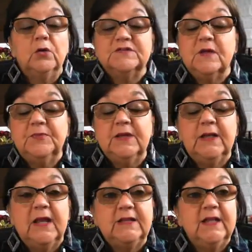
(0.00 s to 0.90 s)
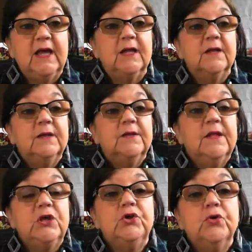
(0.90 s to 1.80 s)
something like that.
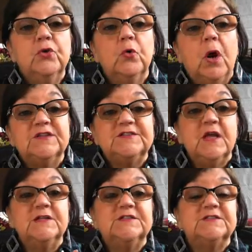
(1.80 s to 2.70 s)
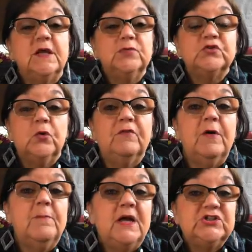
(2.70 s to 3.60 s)
That you send some sort of
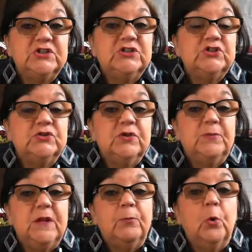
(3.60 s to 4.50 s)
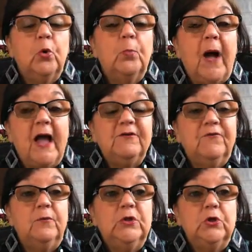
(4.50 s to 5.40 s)
a message to the people who buy
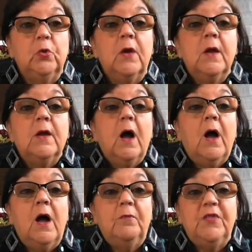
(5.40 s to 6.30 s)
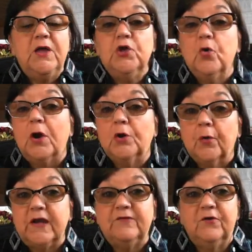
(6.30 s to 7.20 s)
from you that you are
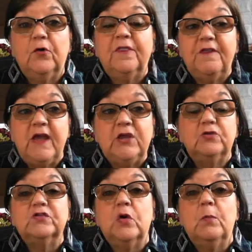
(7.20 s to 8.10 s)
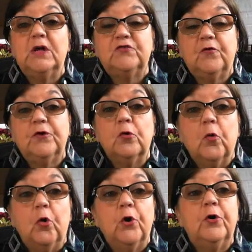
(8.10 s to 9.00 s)
grateful. Thank you so much for your
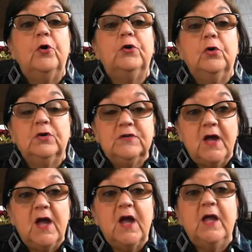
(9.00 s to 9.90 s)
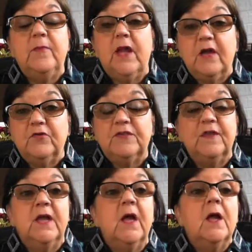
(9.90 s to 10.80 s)
order, your time,
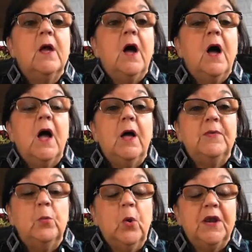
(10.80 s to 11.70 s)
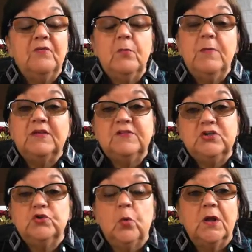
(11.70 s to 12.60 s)
everything, and whatever
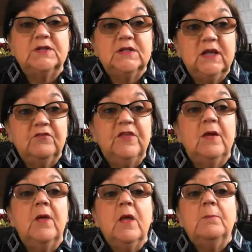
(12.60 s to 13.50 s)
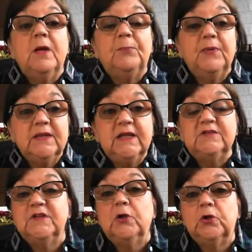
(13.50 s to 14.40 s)
message you want to give them. But
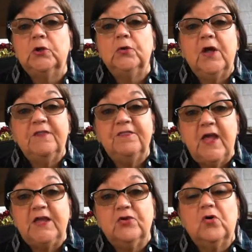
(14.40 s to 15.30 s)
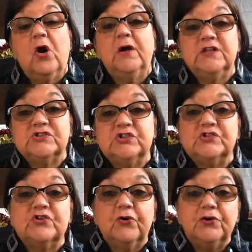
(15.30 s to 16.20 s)
please include a thank you card. It's
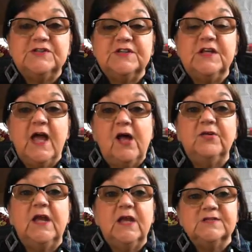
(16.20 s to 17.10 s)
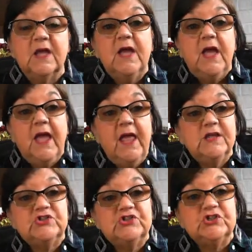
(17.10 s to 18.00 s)
just courtesy nowadays, and
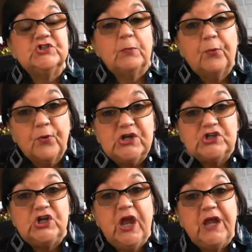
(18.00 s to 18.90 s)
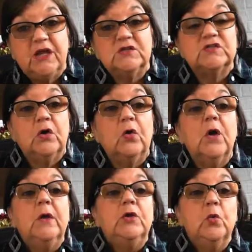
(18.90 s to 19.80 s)
it's just appreciated. So
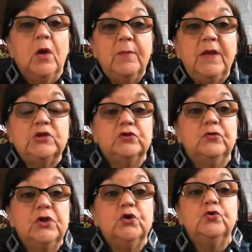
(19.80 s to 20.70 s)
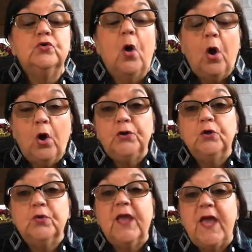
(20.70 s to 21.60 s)
you want to make sure that you do all
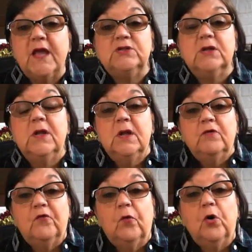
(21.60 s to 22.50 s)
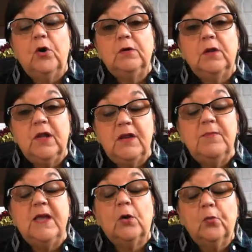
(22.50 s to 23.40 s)
you can and
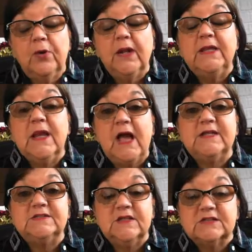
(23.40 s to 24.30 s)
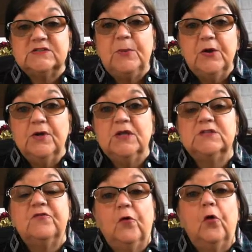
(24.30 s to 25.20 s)
make a really nice
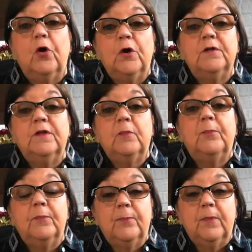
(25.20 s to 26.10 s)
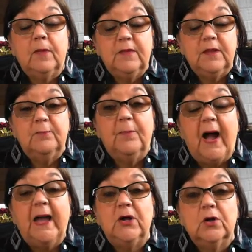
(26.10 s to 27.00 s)
experience for the
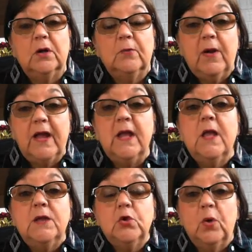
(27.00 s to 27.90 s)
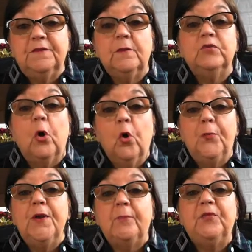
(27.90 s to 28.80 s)
buyer, right? You want them to
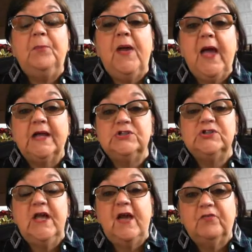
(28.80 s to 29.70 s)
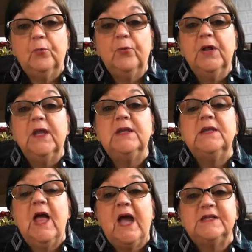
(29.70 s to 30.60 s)
open up the package and have a really
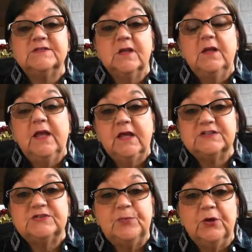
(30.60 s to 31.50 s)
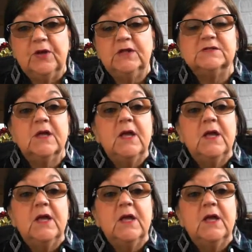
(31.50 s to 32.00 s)
nice experience,